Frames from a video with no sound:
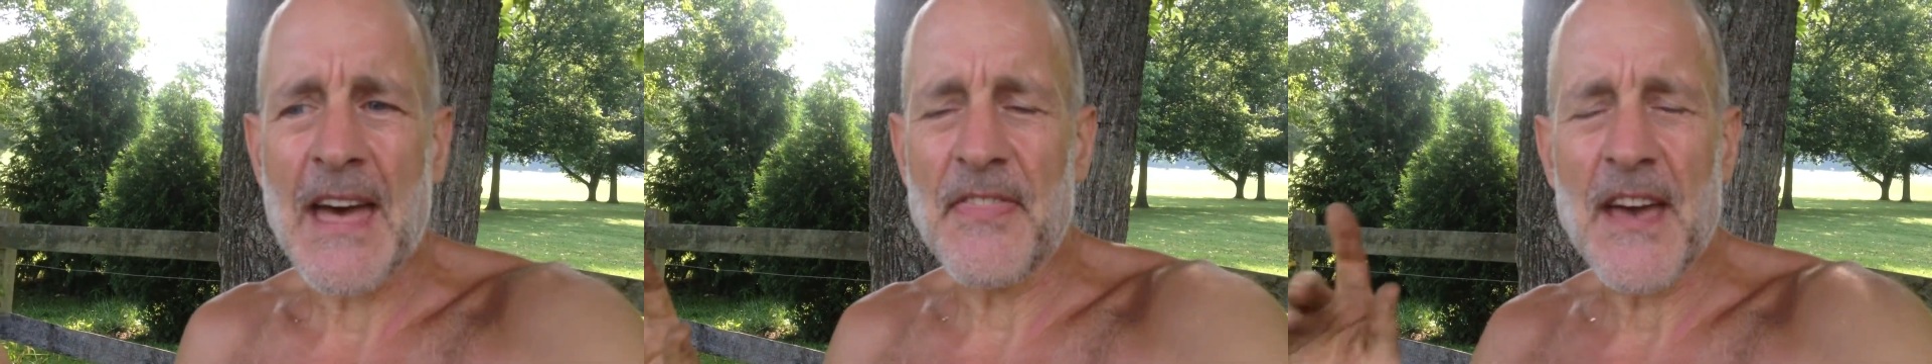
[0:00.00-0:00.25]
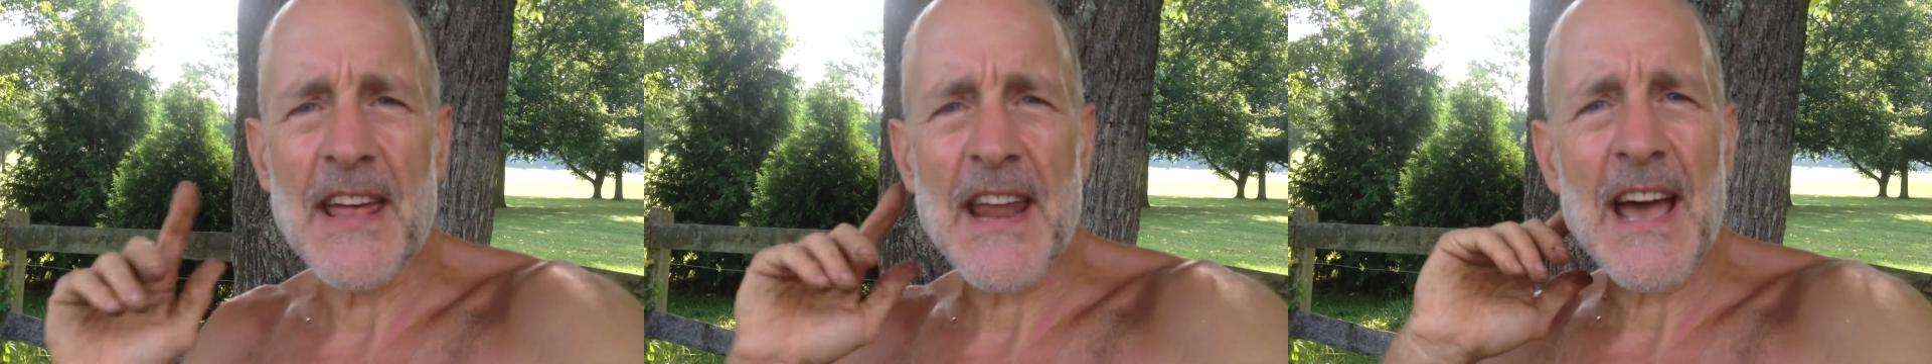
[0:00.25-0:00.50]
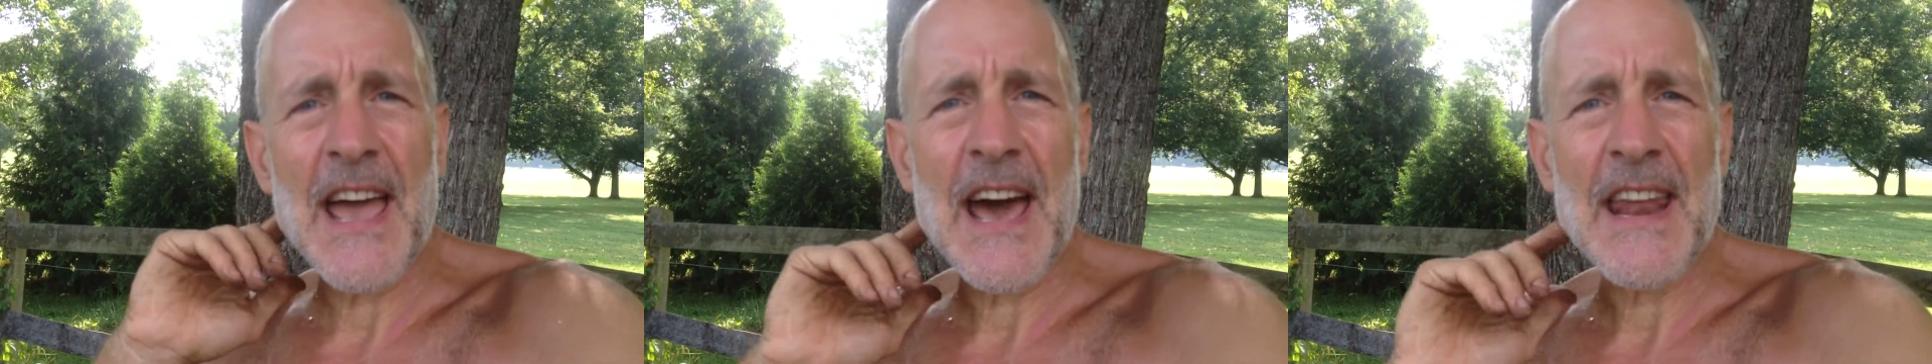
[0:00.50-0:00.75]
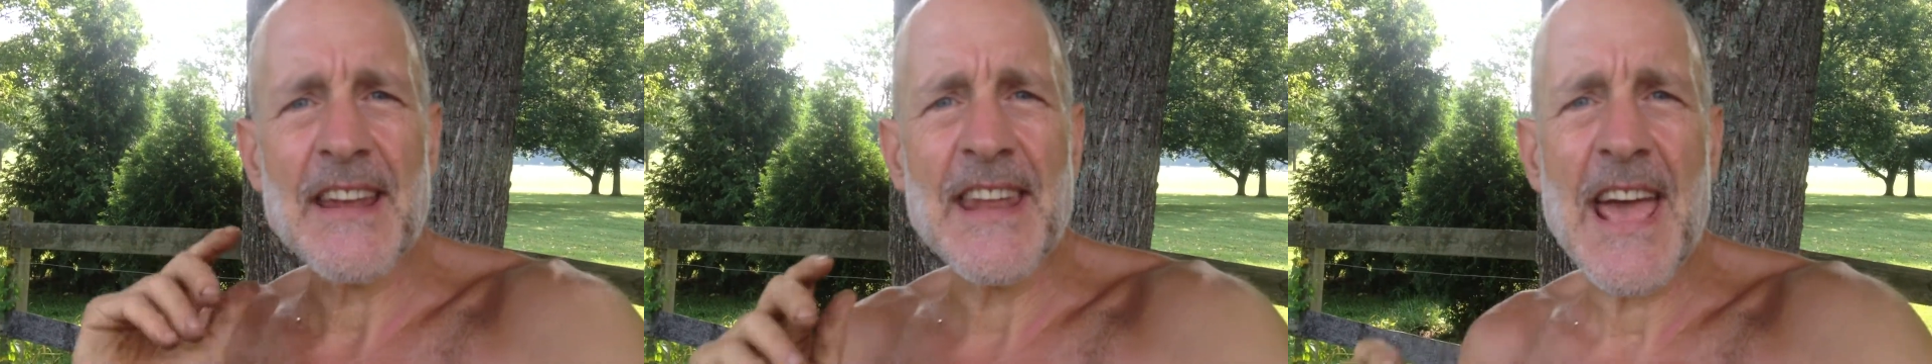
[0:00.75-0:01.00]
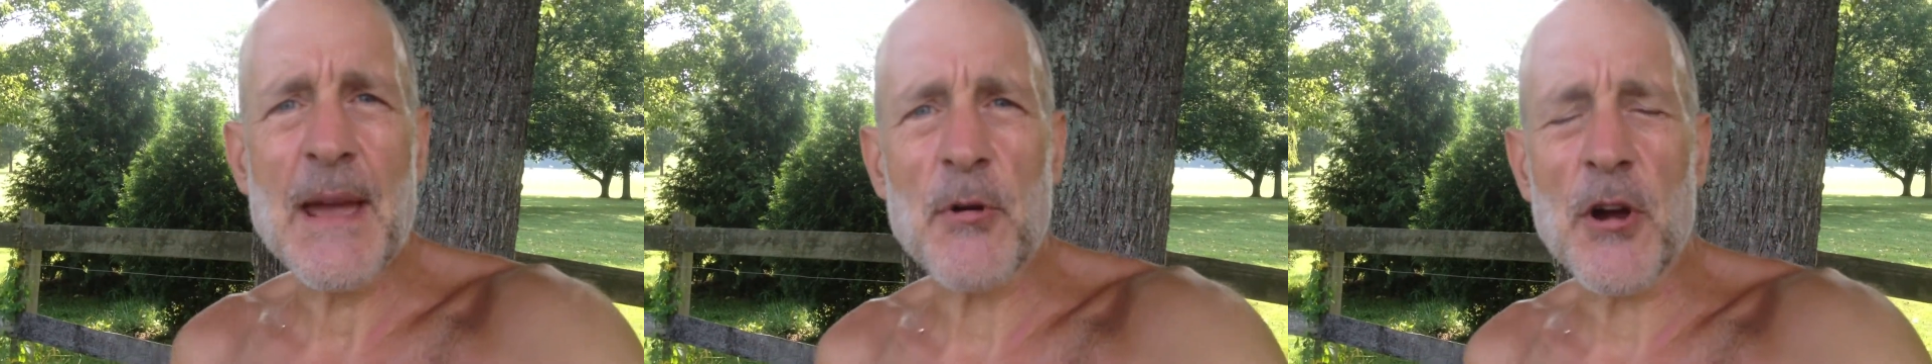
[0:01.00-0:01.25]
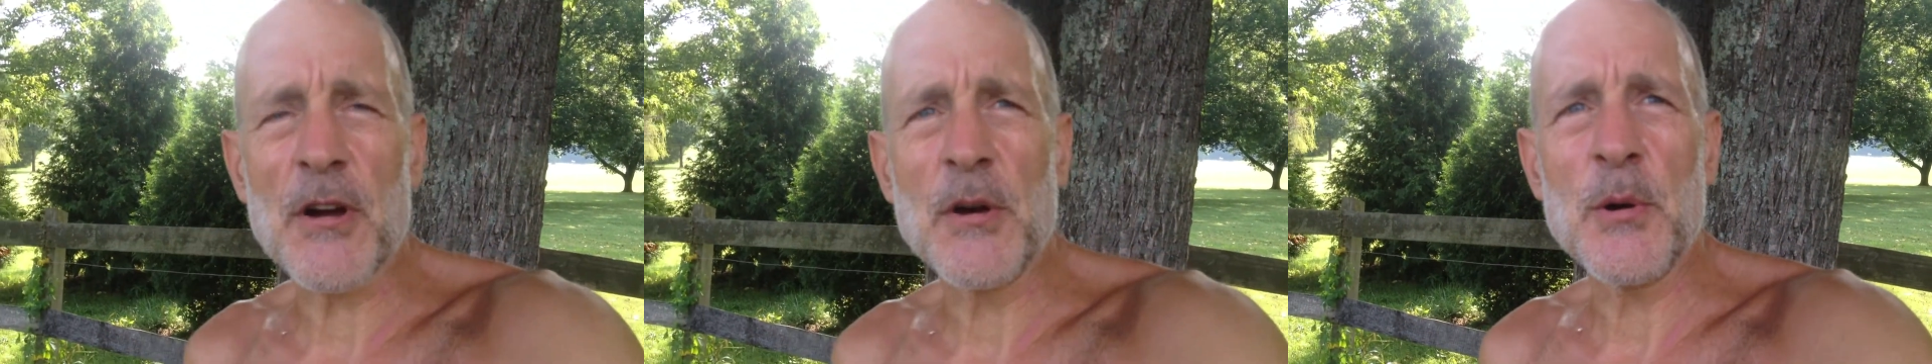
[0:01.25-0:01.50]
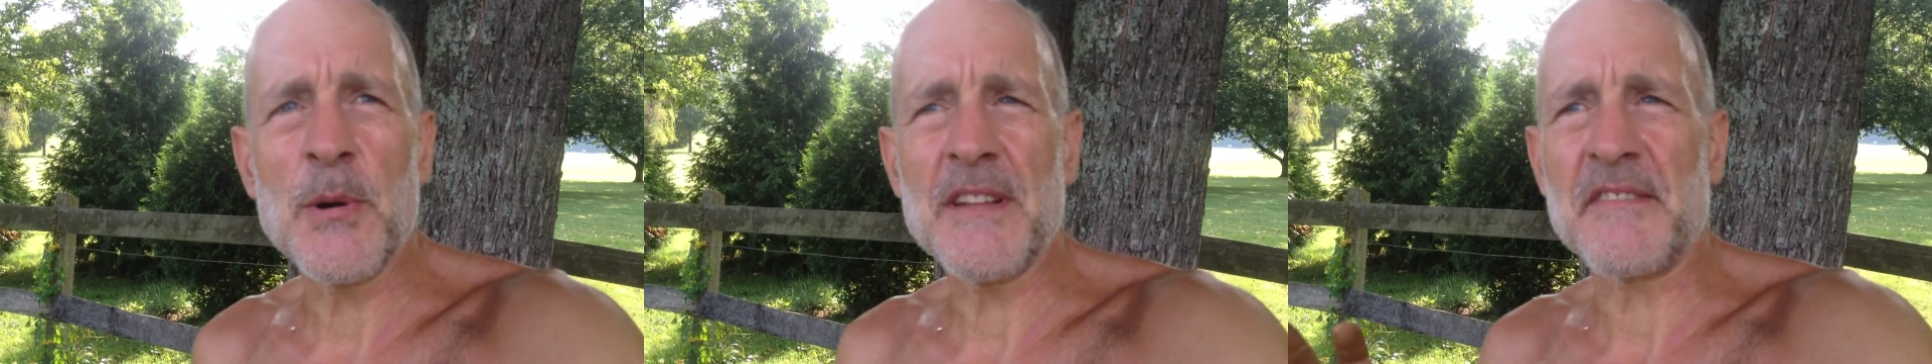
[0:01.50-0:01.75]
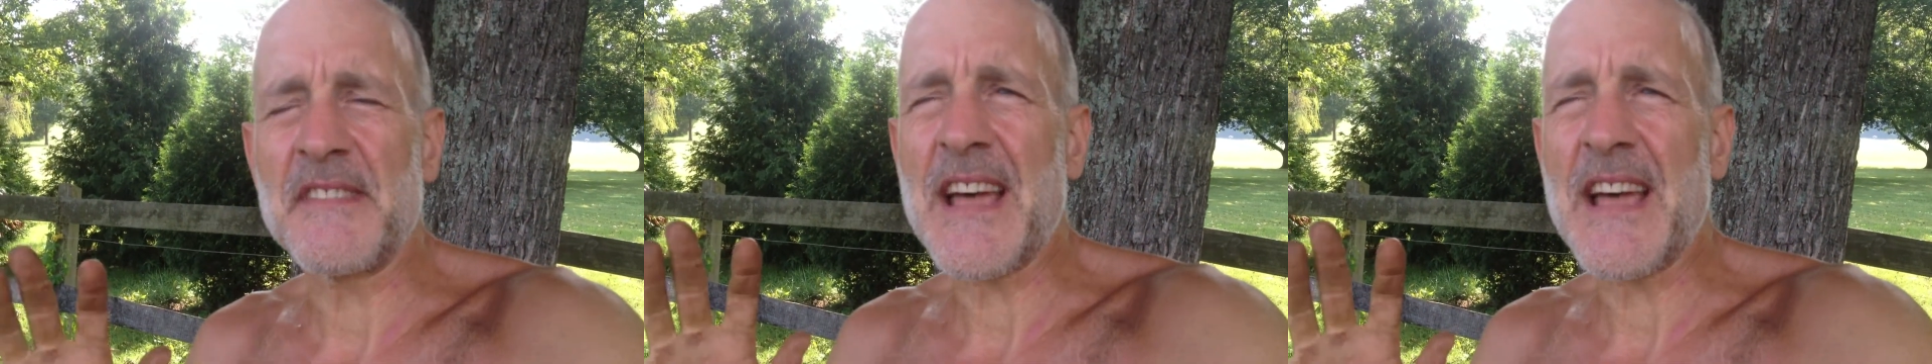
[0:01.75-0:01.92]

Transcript: then I had a neighbor who is